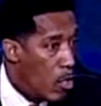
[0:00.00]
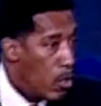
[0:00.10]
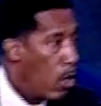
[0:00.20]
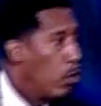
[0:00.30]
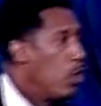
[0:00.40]

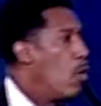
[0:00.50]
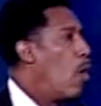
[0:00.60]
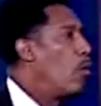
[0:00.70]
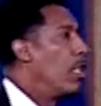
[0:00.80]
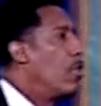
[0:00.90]
No, you
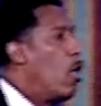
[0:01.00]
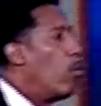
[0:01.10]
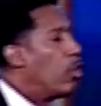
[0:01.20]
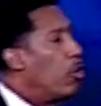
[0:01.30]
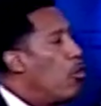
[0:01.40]
only know
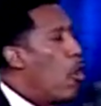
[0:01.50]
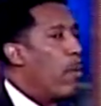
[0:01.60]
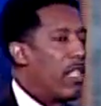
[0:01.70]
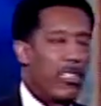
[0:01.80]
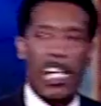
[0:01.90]
what you know
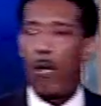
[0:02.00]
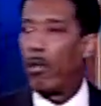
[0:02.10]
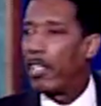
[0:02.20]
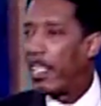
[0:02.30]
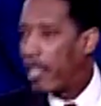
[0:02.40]
because that's
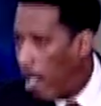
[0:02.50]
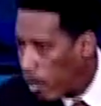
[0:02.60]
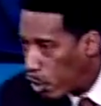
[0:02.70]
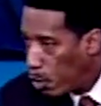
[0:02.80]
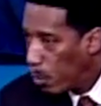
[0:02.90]
what they
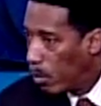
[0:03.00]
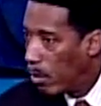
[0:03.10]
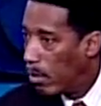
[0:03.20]
taught you.